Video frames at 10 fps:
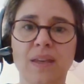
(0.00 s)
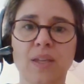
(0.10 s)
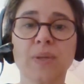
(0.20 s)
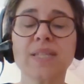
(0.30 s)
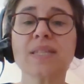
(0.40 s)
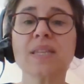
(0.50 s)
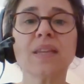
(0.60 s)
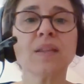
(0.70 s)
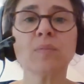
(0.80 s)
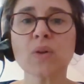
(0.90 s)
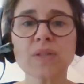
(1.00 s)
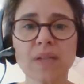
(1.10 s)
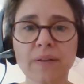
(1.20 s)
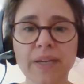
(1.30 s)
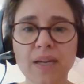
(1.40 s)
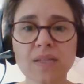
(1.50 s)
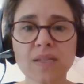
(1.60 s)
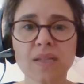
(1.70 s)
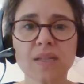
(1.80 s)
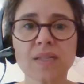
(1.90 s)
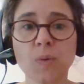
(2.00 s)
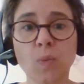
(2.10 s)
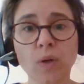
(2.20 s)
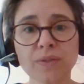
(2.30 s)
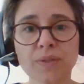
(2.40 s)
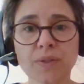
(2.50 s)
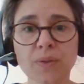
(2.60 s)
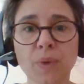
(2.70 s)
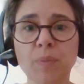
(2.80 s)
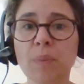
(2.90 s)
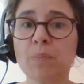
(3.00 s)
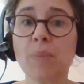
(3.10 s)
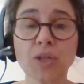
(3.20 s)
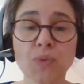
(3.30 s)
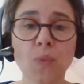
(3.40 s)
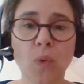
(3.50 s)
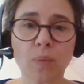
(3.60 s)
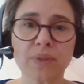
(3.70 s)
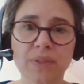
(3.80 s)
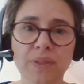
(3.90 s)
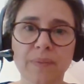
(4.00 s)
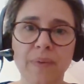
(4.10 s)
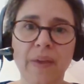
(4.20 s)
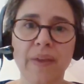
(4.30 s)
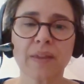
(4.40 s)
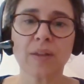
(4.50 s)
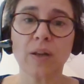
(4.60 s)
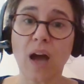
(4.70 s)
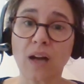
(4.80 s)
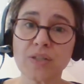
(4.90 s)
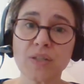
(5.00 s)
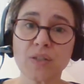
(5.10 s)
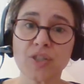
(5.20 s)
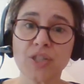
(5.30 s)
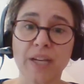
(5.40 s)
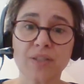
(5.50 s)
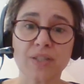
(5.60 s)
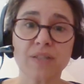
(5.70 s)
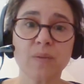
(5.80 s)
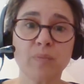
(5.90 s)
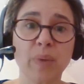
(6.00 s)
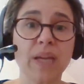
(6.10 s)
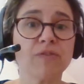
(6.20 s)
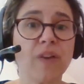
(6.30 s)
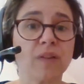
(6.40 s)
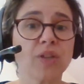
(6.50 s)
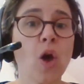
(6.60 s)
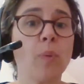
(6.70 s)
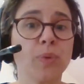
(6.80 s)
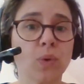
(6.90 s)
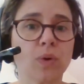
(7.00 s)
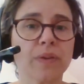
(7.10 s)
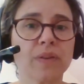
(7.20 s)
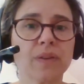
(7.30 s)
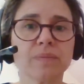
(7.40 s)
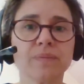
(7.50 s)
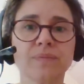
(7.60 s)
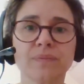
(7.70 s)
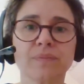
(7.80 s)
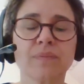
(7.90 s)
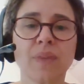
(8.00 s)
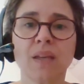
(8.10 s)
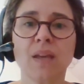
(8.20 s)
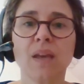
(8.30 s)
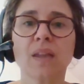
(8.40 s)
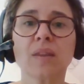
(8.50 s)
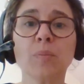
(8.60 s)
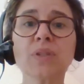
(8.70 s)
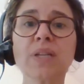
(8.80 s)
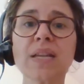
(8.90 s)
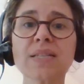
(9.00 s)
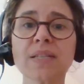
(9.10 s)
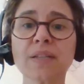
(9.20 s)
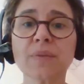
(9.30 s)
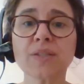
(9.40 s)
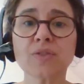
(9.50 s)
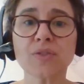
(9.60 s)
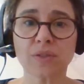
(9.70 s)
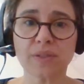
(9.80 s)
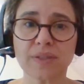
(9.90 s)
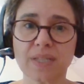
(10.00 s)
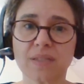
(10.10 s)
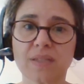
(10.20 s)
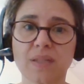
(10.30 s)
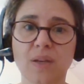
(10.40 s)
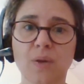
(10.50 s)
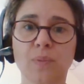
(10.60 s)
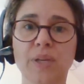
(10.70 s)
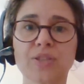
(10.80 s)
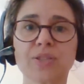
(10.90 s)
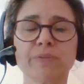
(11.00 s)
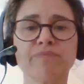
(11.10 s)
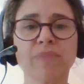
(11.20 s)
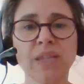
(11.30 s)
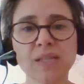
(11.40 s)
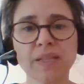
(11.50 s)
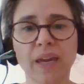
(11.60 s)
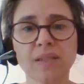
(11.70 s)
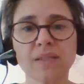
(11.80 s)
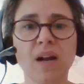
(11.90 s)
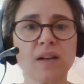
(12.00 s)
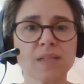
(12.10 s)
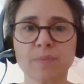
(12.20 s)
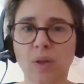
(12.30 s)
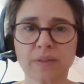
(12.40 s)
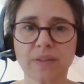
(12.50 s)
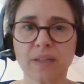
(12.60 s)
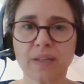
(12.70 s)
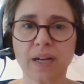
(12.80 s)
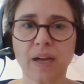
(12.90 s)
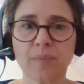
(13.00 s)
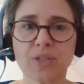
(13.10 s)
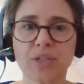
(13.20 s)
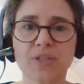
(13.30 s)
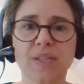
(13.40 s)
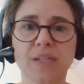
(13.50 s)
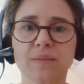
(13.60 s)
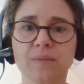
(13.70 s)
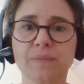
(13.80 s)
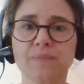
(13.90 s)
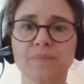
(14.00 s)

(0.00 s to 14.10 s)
You can see that in most areas, seawater will be much warmer, the largest changes being found up north. The model has inherent uncertainties, which in this case are smaller than the climate change signal.